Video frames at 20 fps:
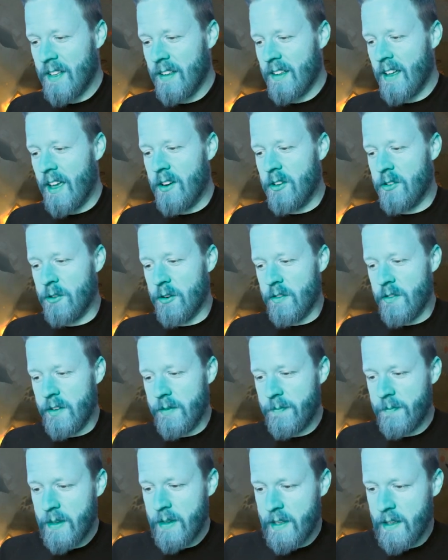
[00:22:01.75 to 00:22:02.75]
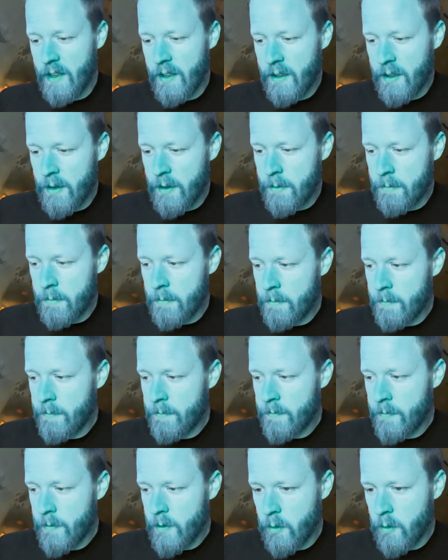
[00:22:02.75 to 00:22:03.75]
I deserve it.
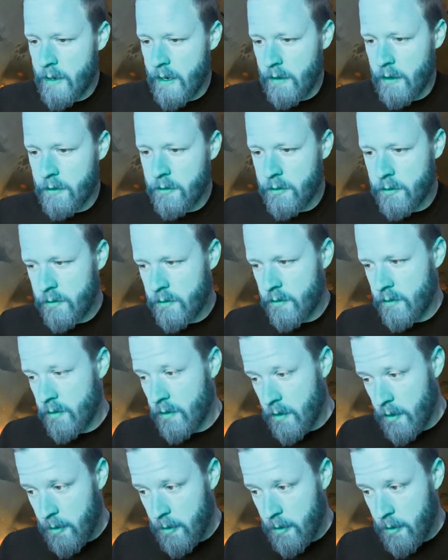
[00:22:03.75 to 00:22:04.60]
Okay, let's...